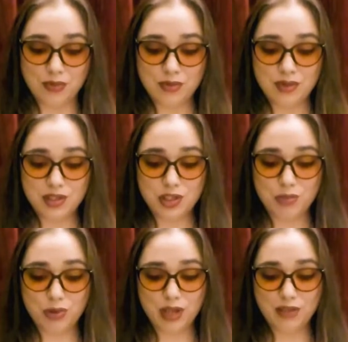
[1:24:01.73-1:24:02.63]
She
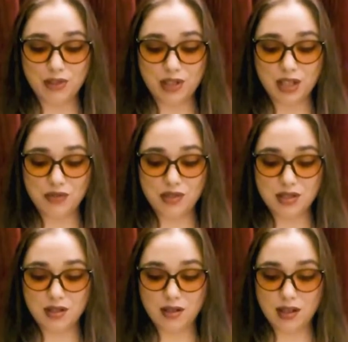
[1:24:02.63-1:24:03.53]
prayed forgiveness
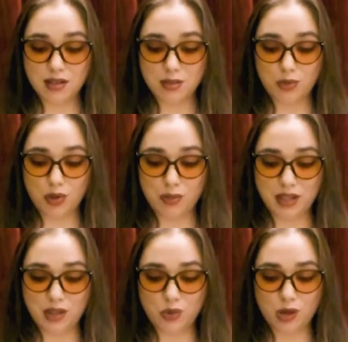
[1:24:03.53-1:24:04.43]
the next moment
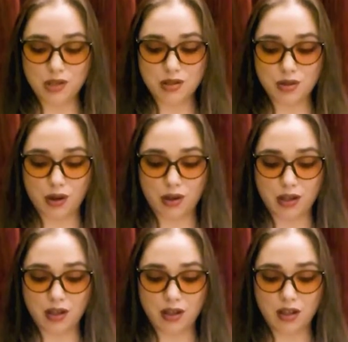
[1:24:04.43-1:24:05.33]
and was
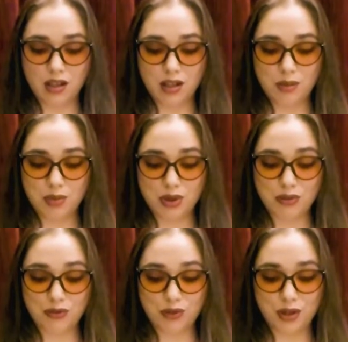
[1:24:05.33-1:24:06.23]
sorry, but the
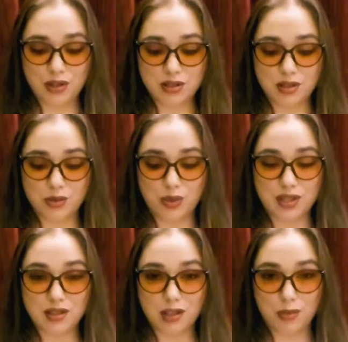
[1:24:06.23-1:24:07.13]
first was
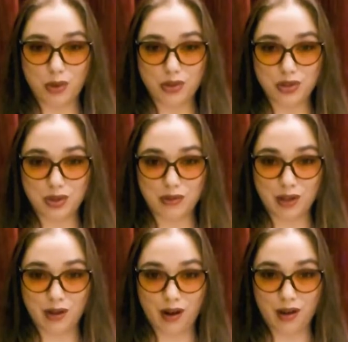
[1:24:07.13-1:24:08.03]
the emotion of her
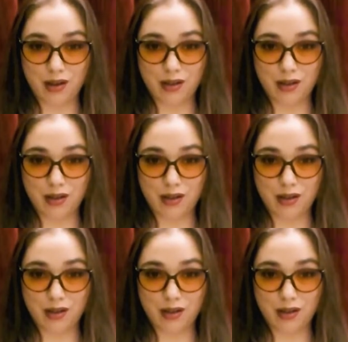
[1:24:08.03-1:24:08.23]
heart.